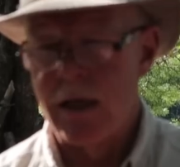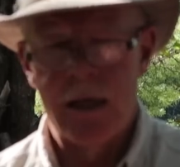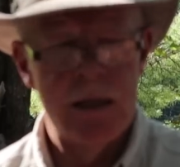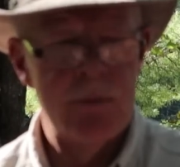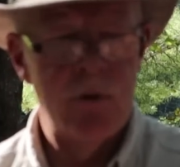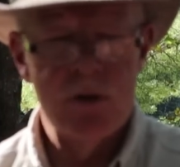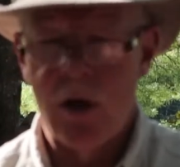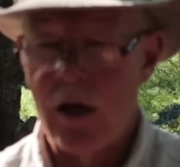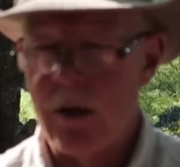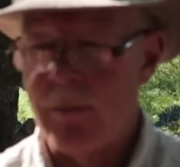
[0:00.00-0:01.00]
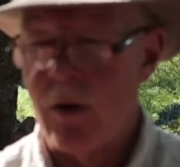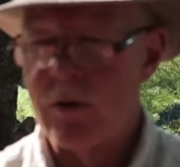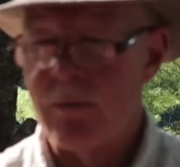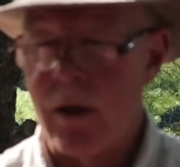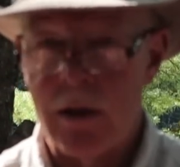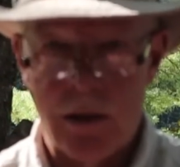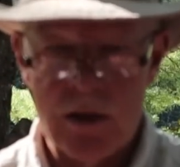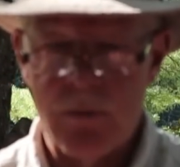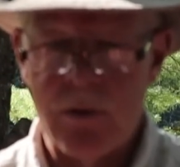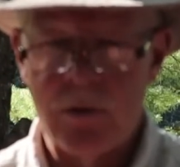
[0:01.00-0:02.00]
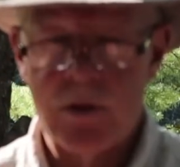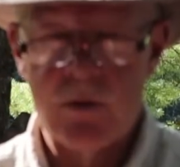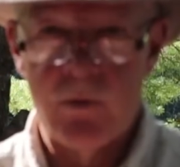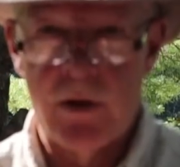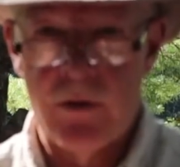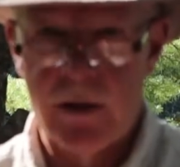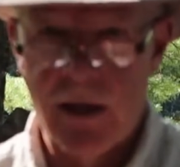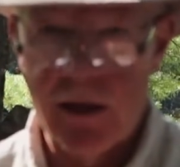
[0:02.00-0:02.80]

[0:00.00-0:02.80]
and then we'll talk about my experiences with the